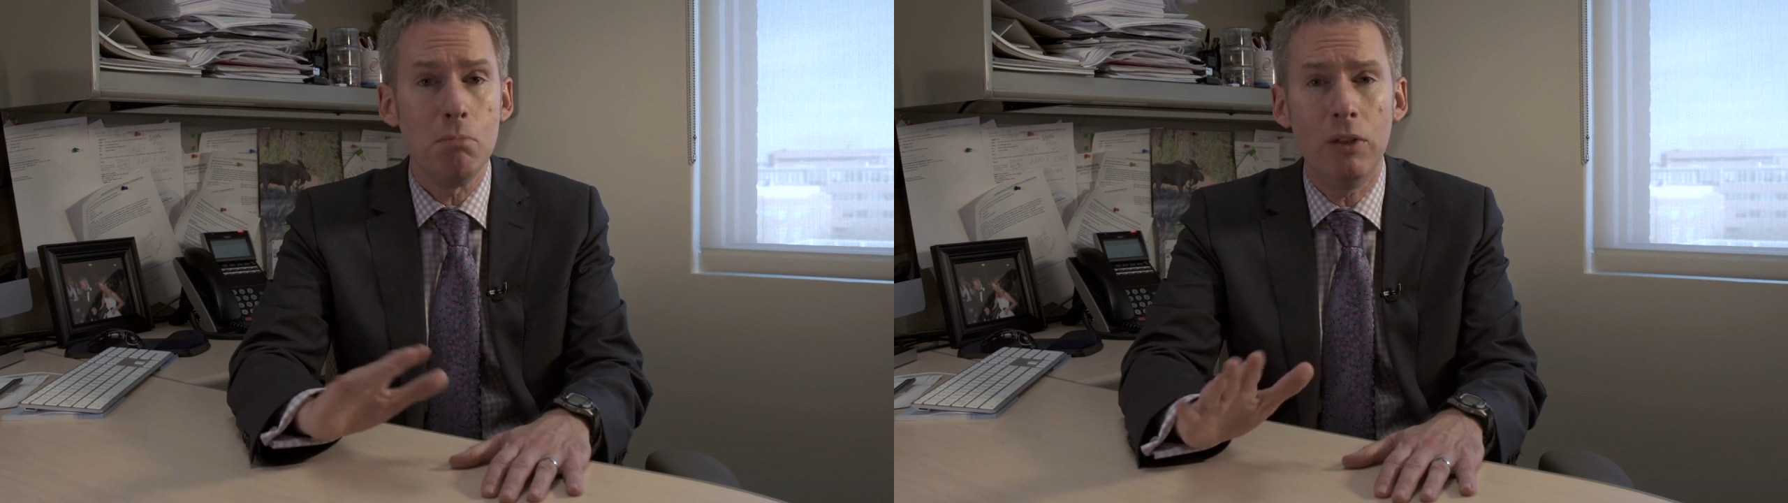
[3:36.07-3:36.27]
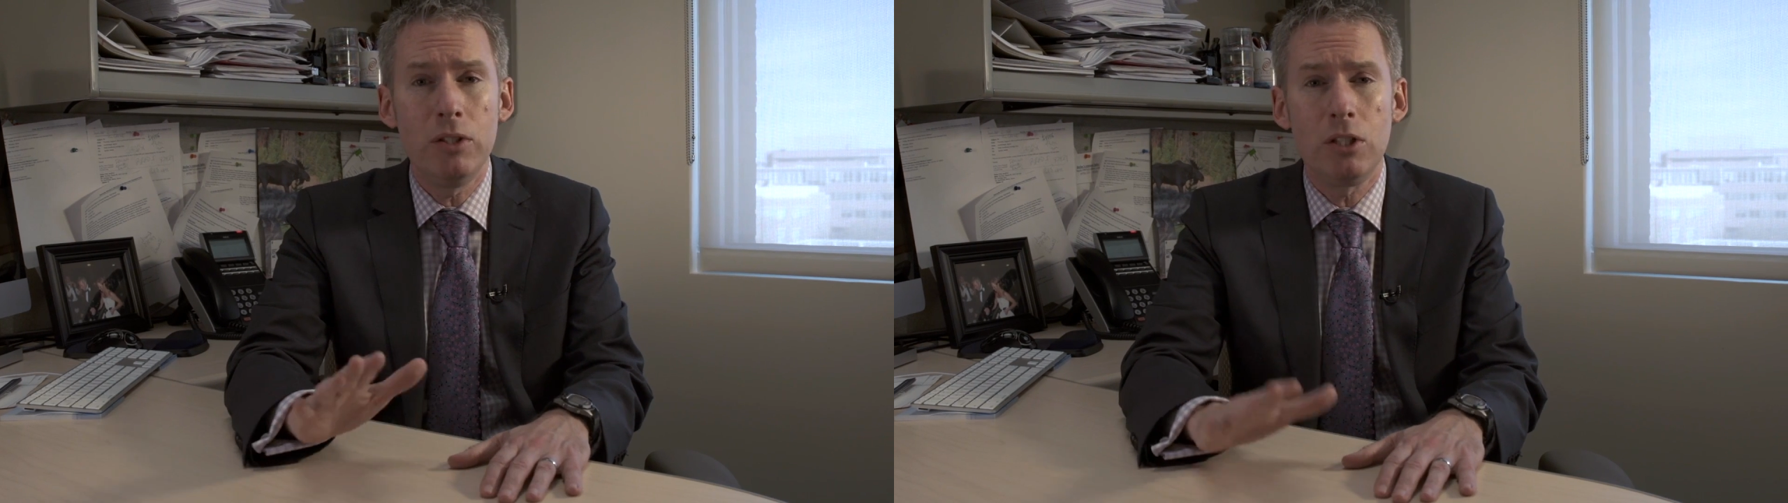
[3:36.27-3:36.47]

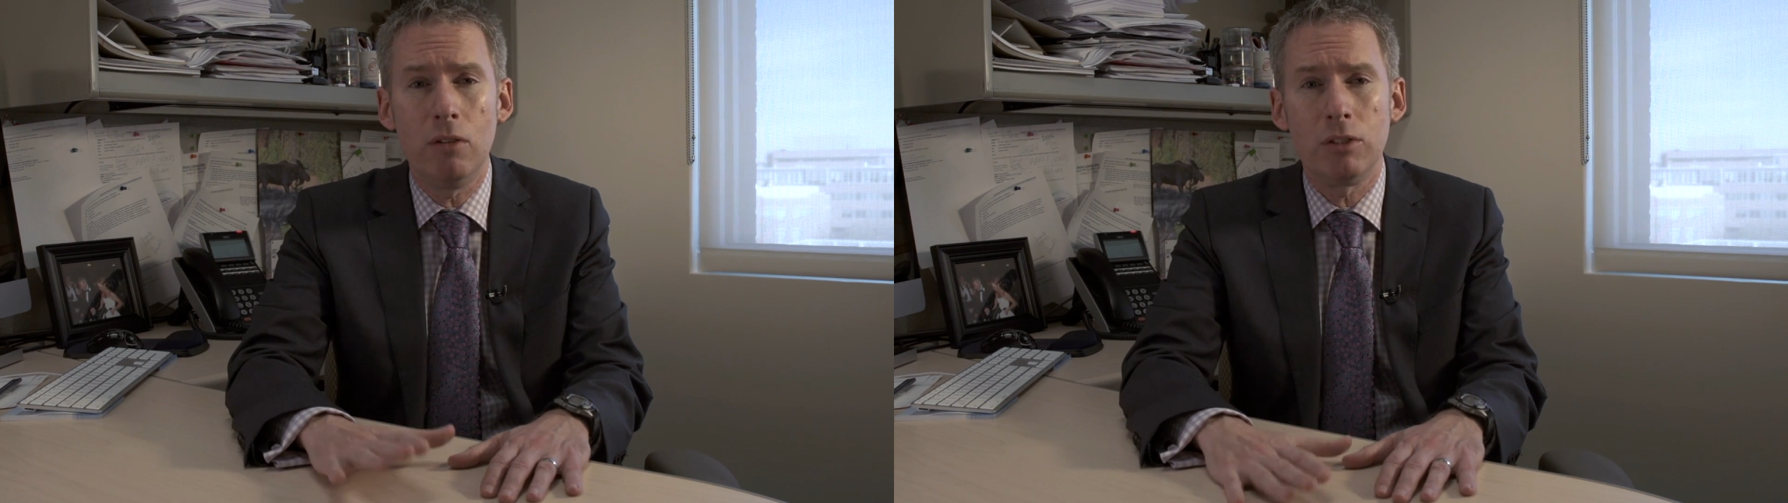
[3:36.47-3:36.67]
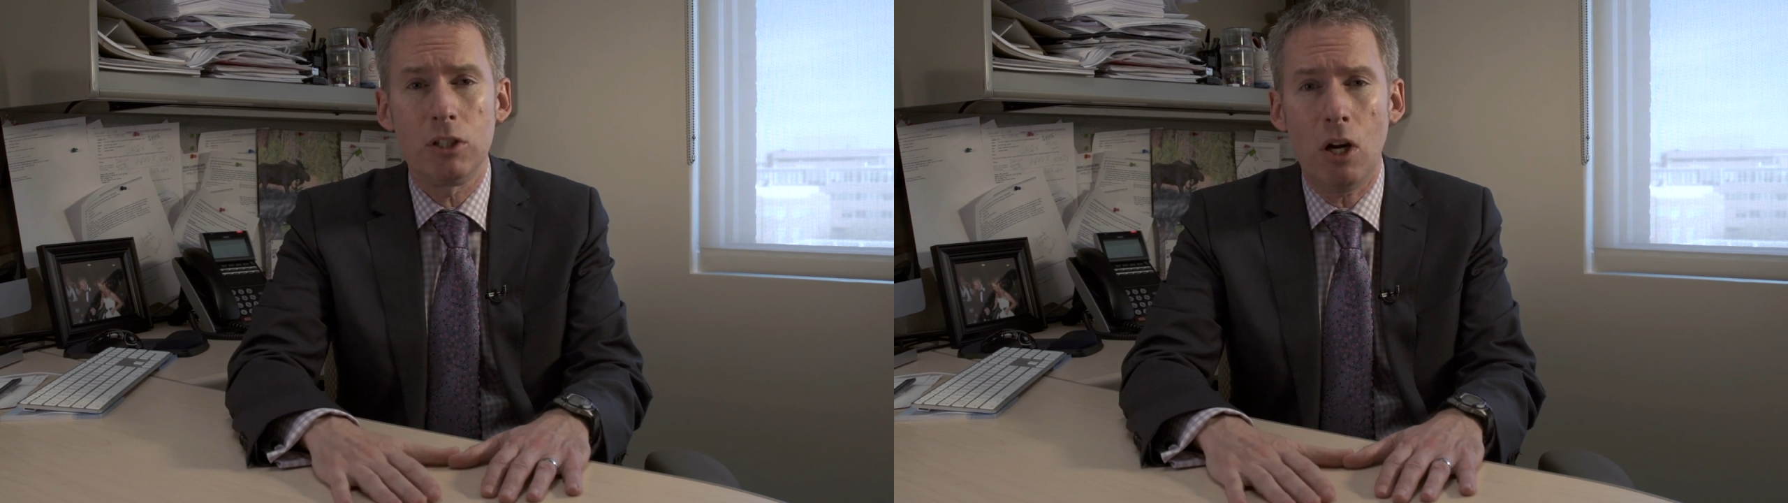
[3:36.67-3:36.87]
months
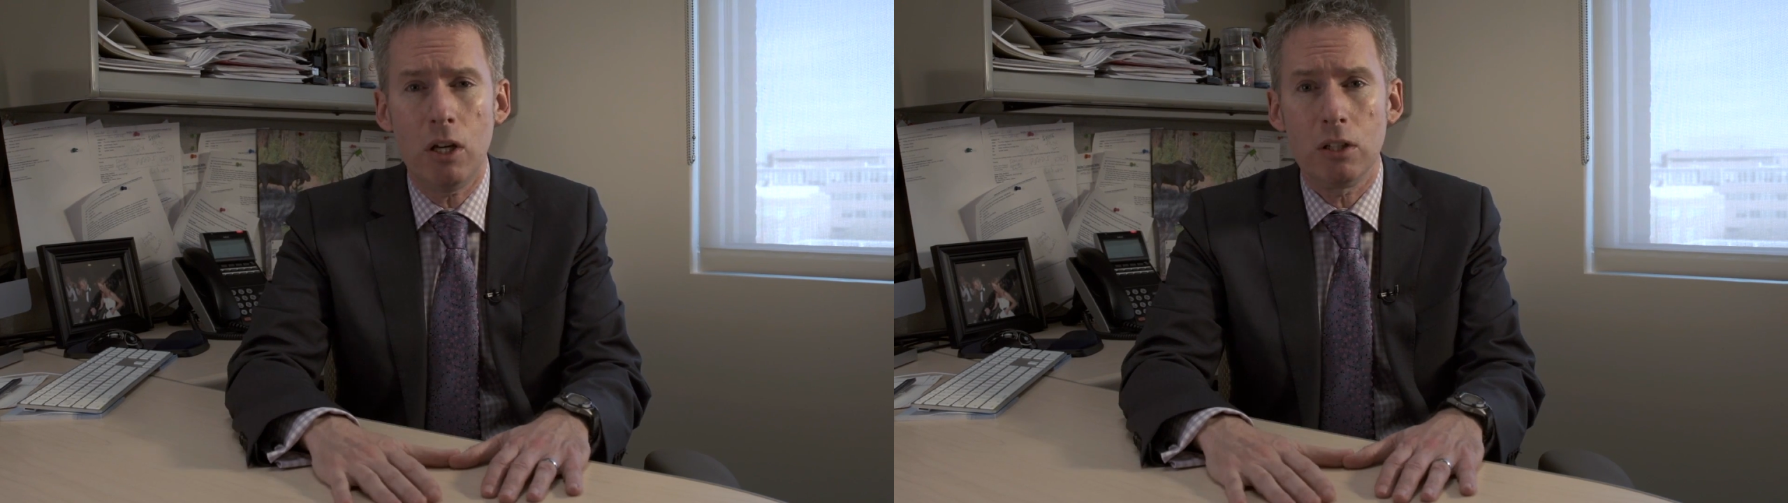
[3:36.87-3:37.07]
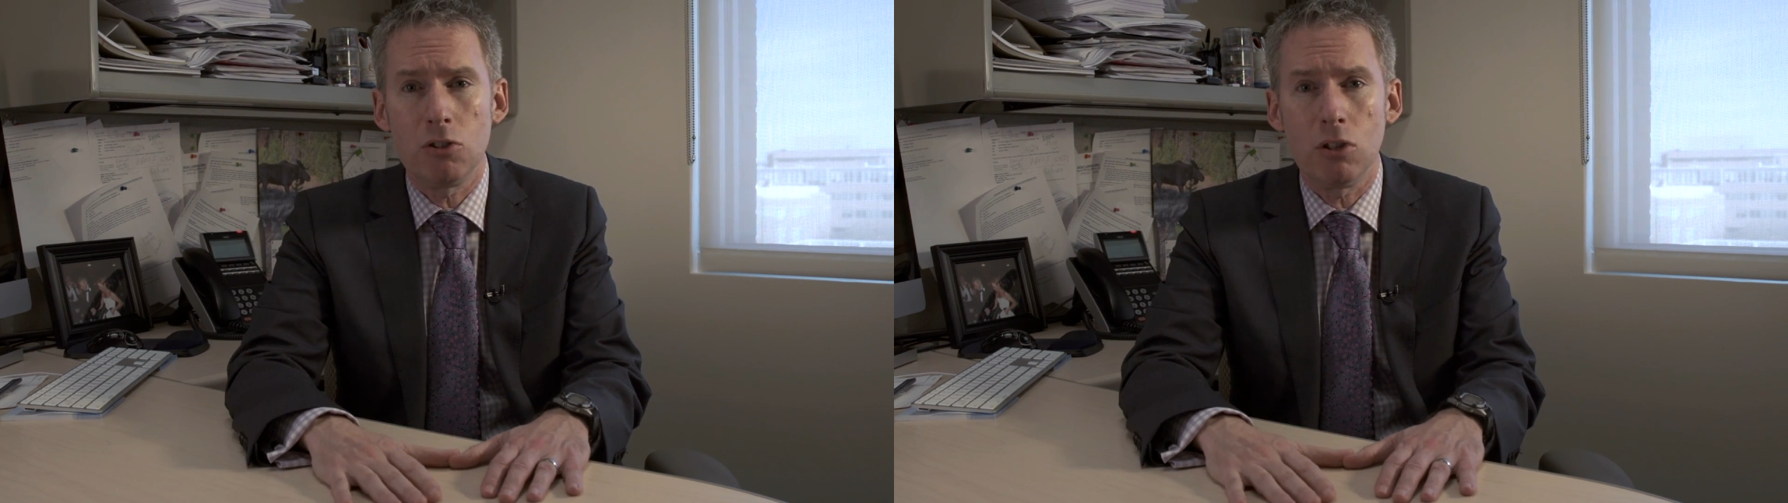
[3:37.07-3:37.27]
after
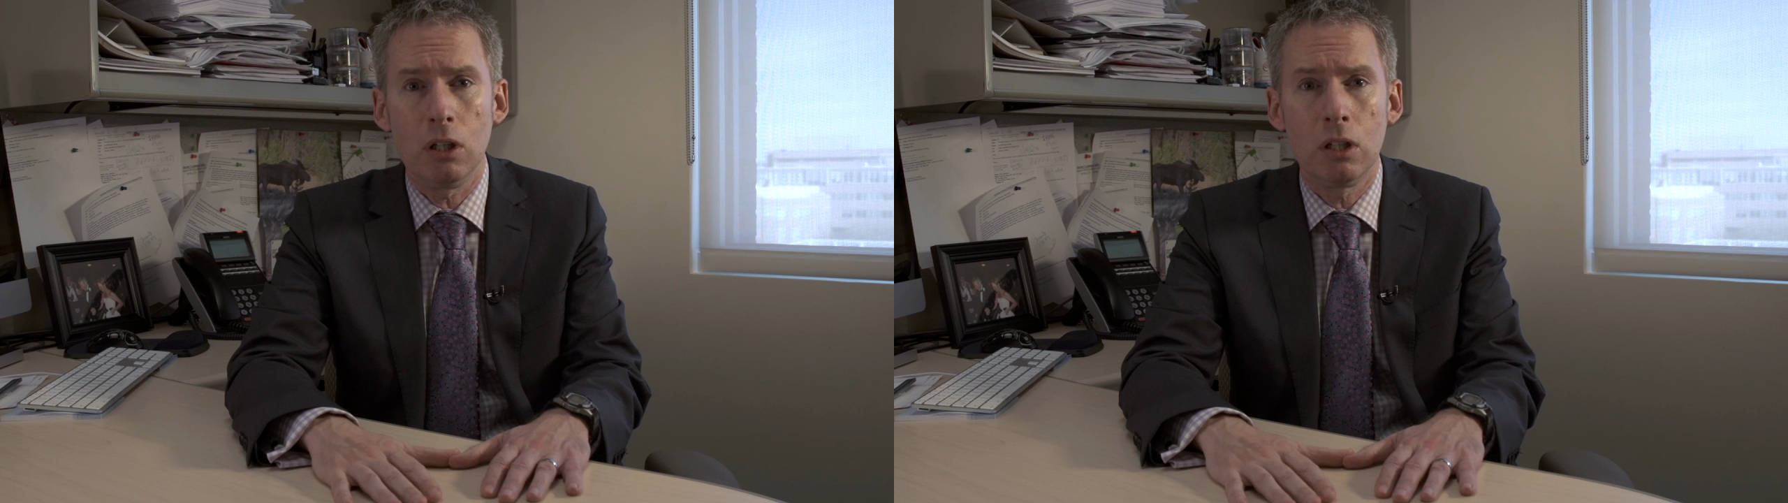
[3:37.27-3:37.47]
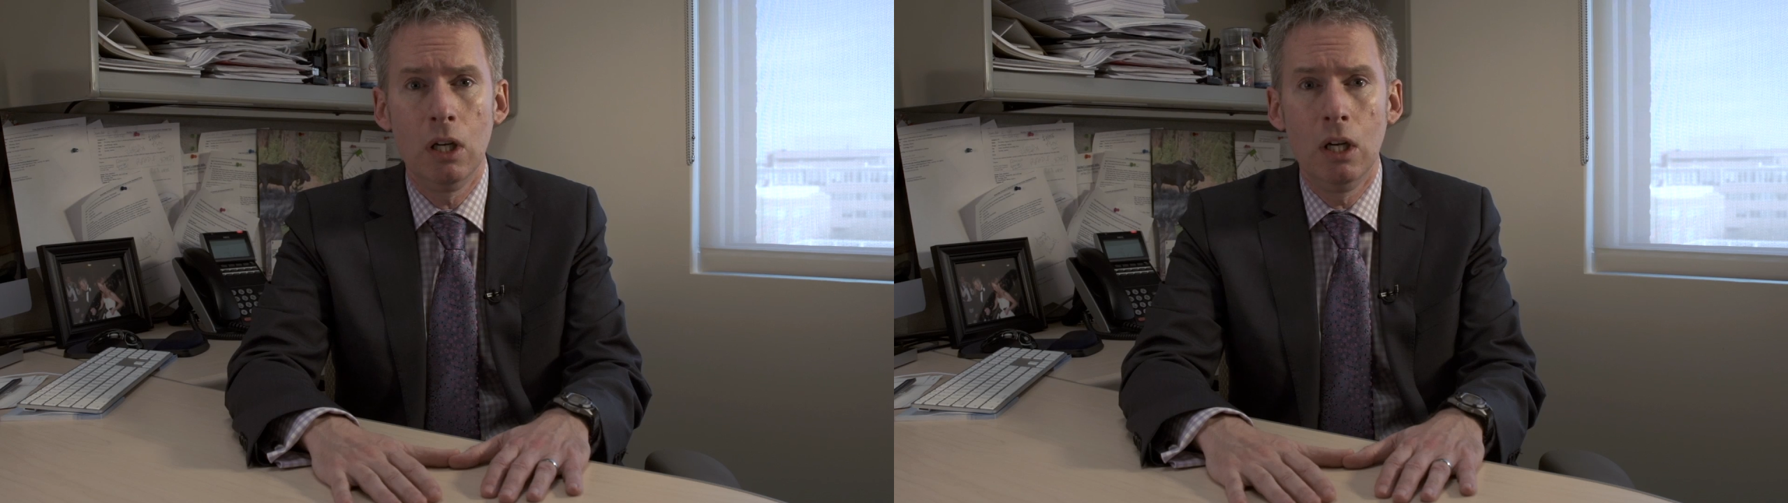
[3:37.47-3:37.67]
starting the drug,